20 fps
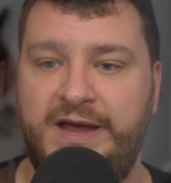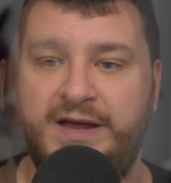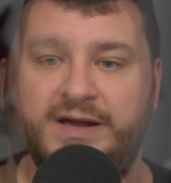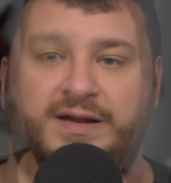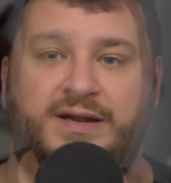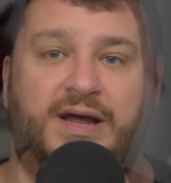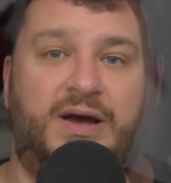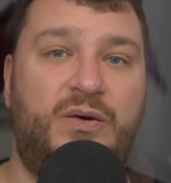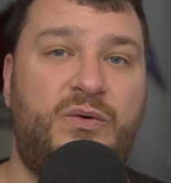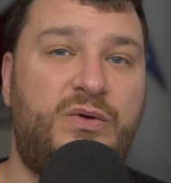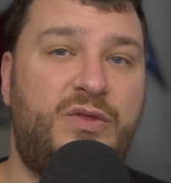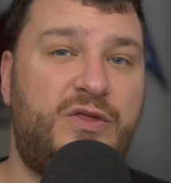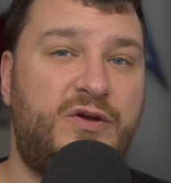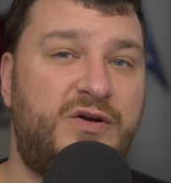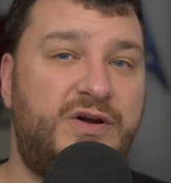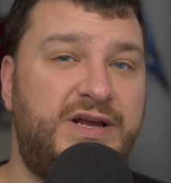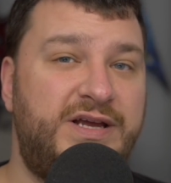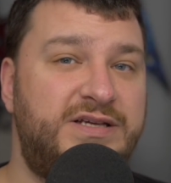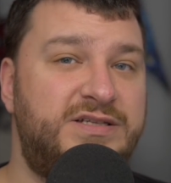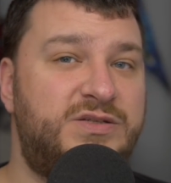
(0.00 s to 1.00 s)
Now, there
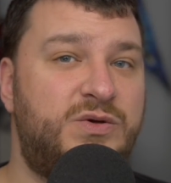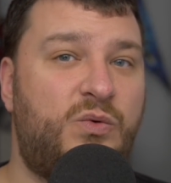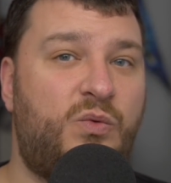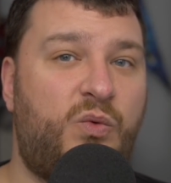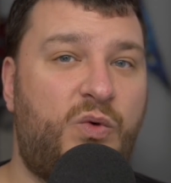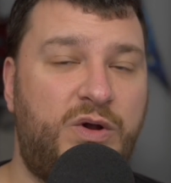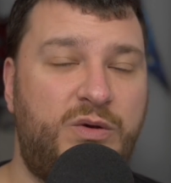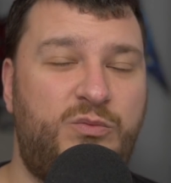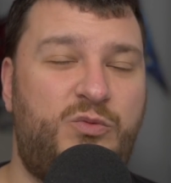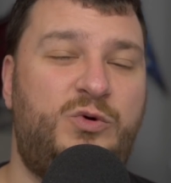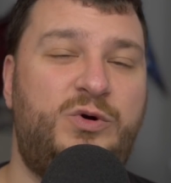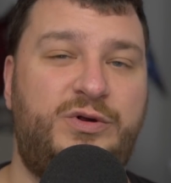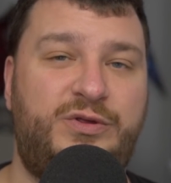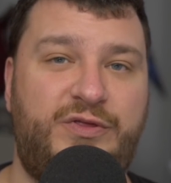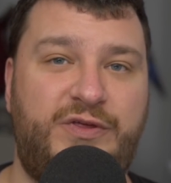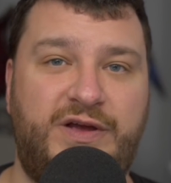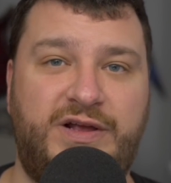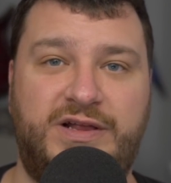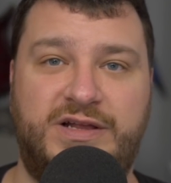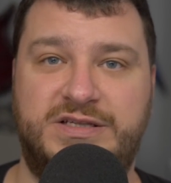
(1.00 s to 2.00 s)
is one more
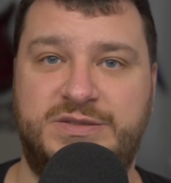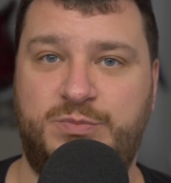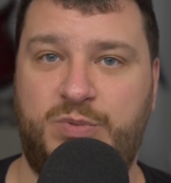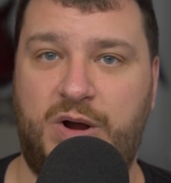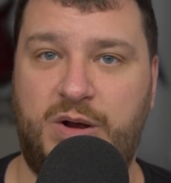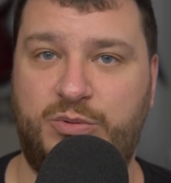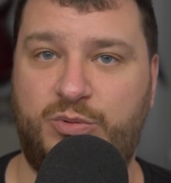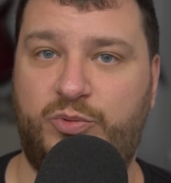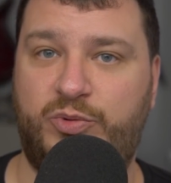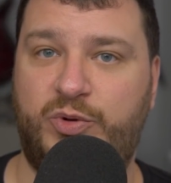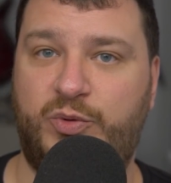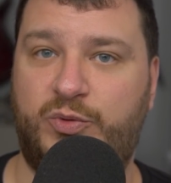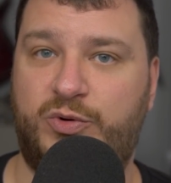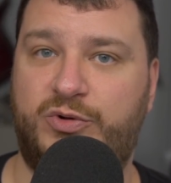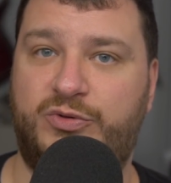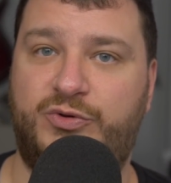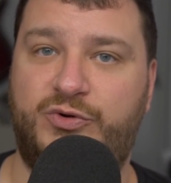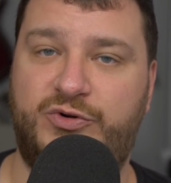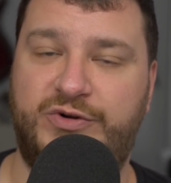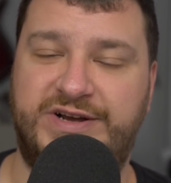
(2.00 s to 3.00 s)
thing that's probably
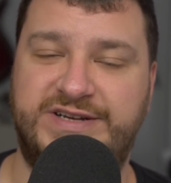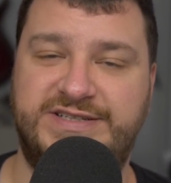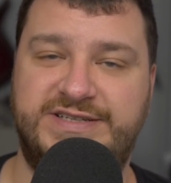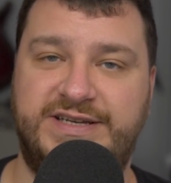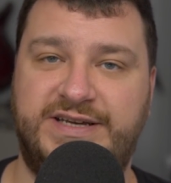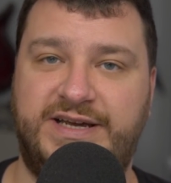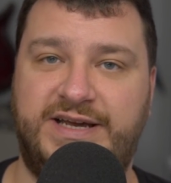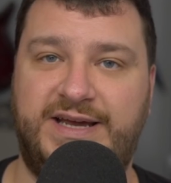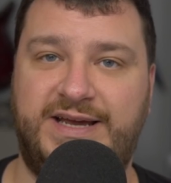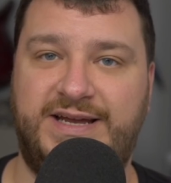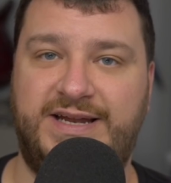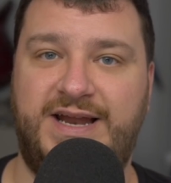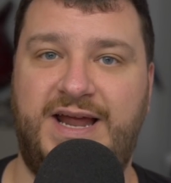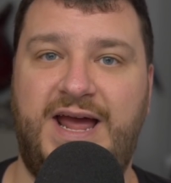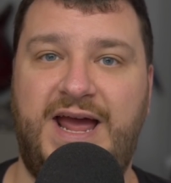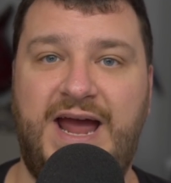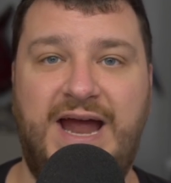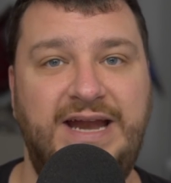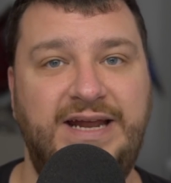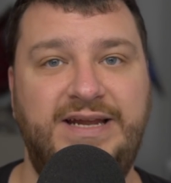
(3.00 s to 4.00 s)
worth addressing, and
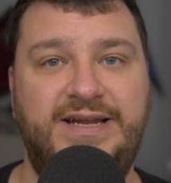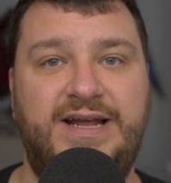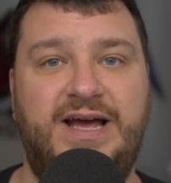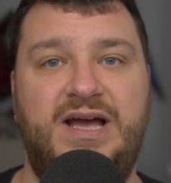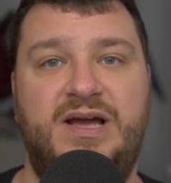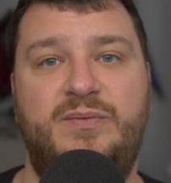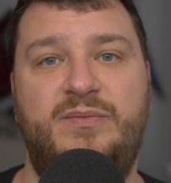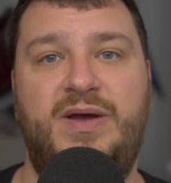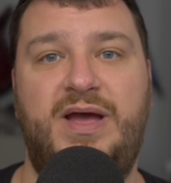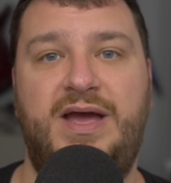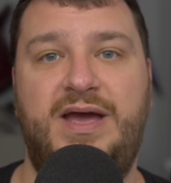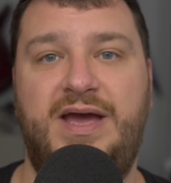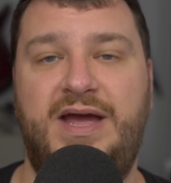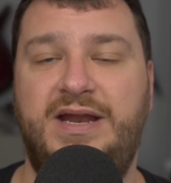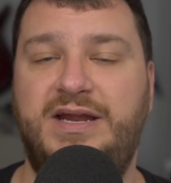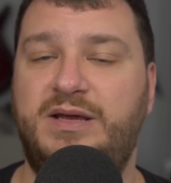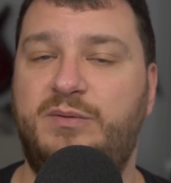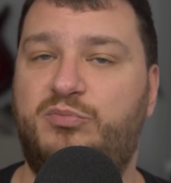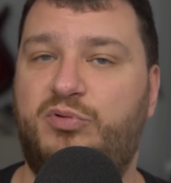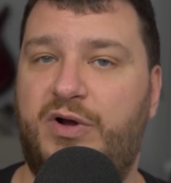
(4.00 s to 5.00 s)
anytime
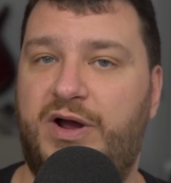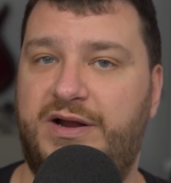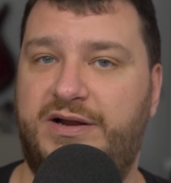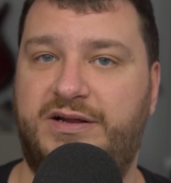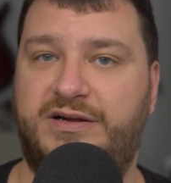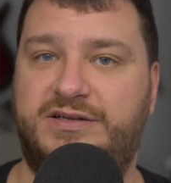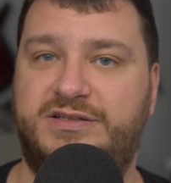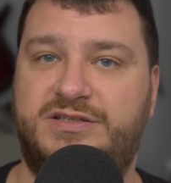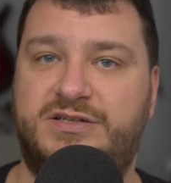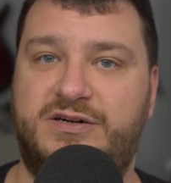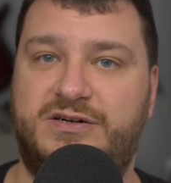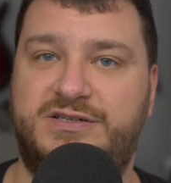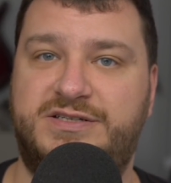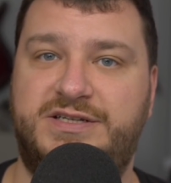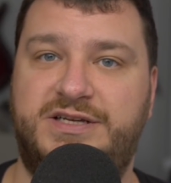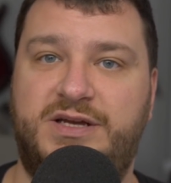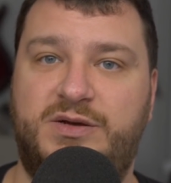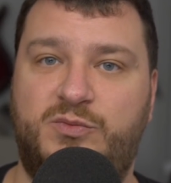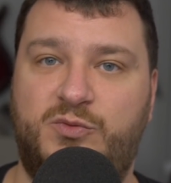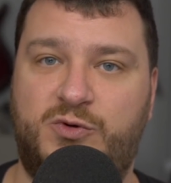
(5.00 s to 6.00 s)
any product starts to
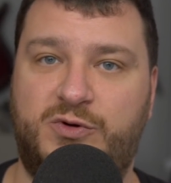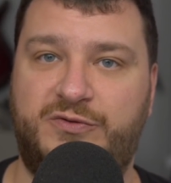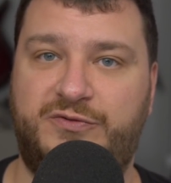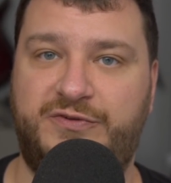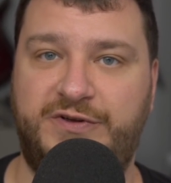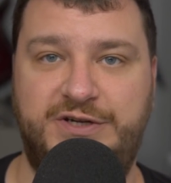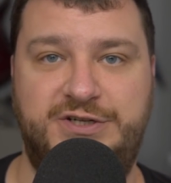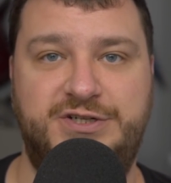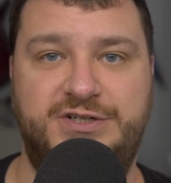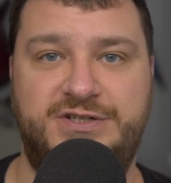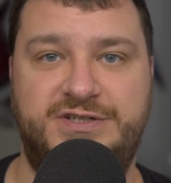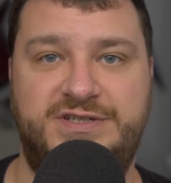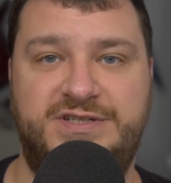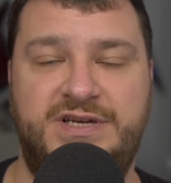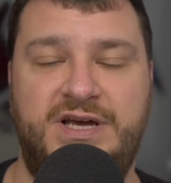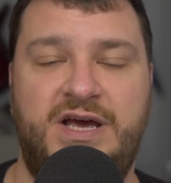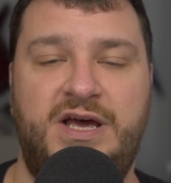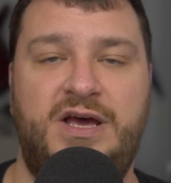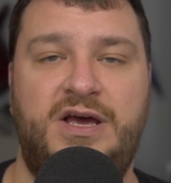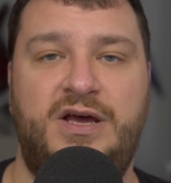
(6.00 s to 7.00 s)
get more features,
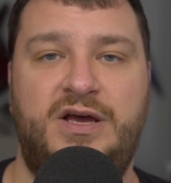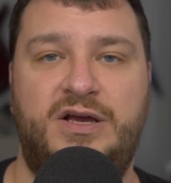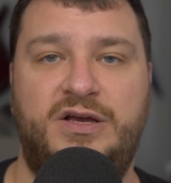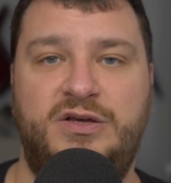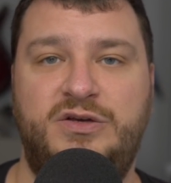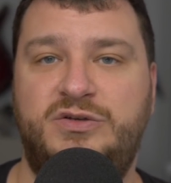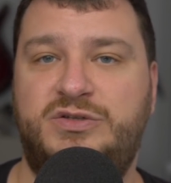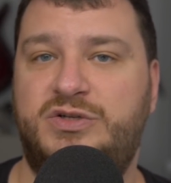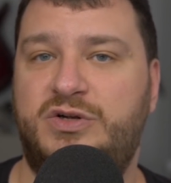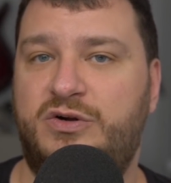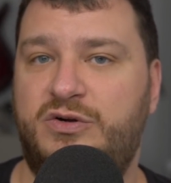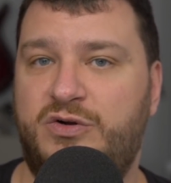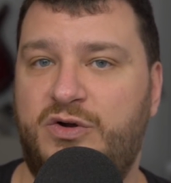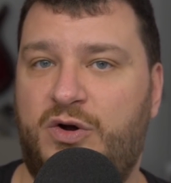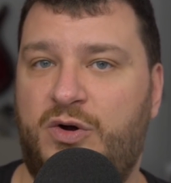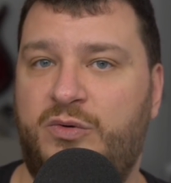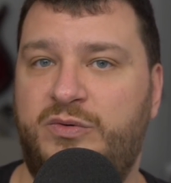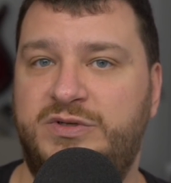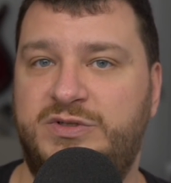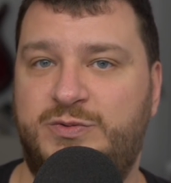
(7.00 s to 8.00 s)
you start to
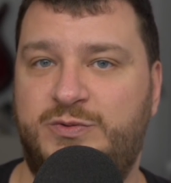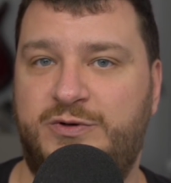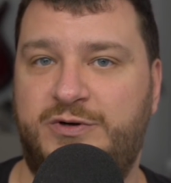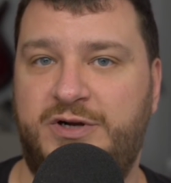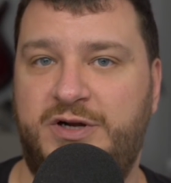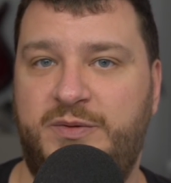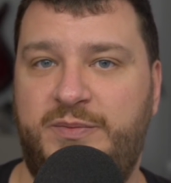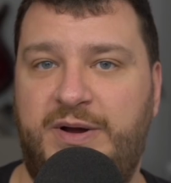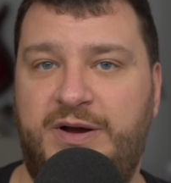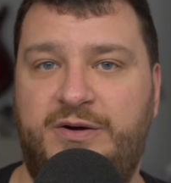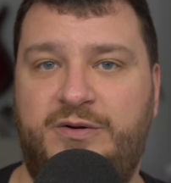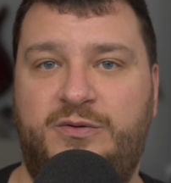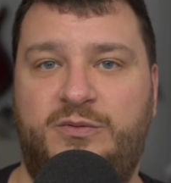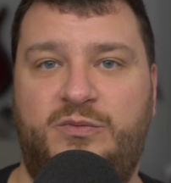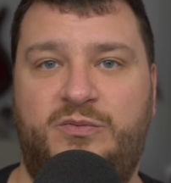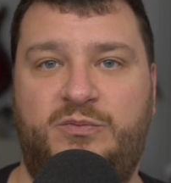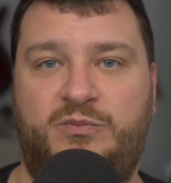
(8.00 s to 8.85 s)
always worry about